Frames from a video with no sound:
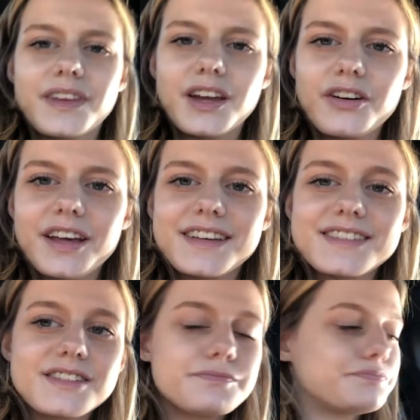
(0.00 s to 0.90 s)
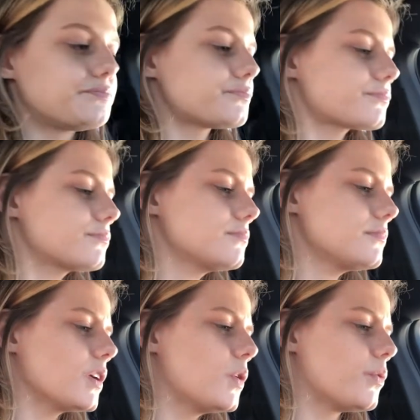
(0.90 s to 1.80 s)
Here it is.
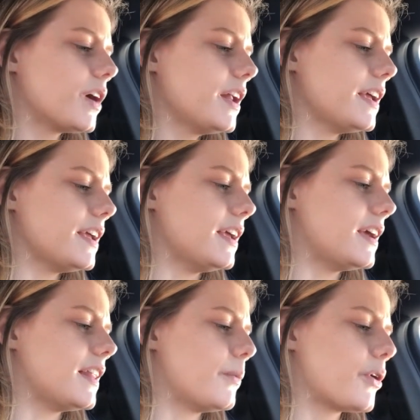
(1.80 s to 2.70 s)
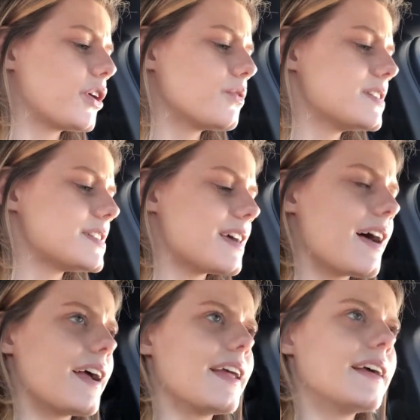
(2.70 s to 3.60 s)
We're gonna eat, and then we're gonna go
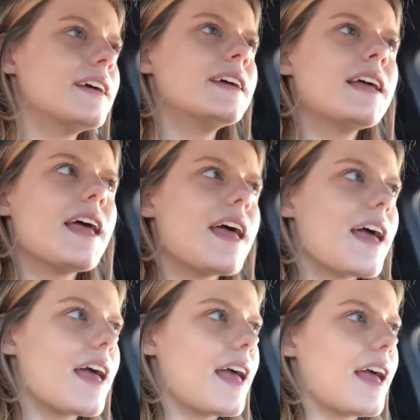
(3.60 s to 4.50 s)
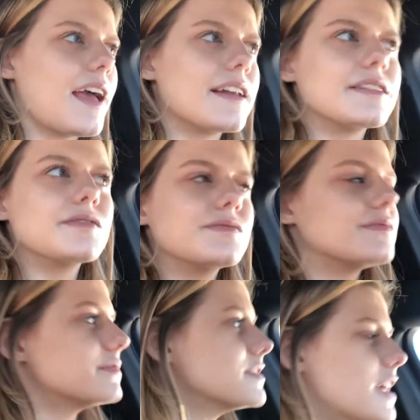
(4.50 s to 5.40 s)
inside and
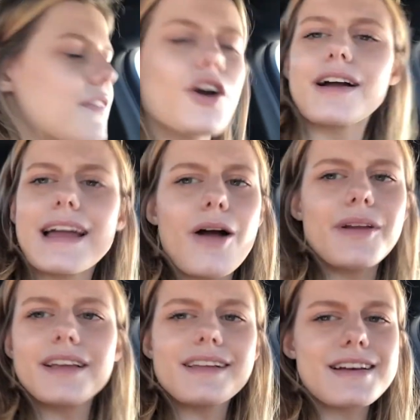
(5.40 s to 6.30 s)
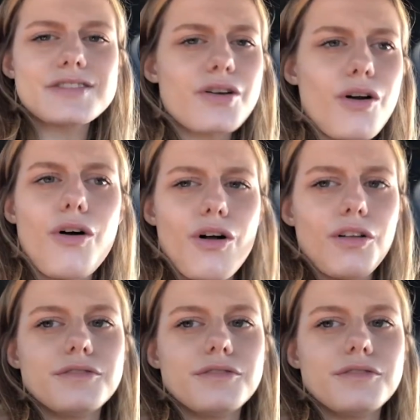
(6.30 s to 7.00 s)
give our accounting class our all.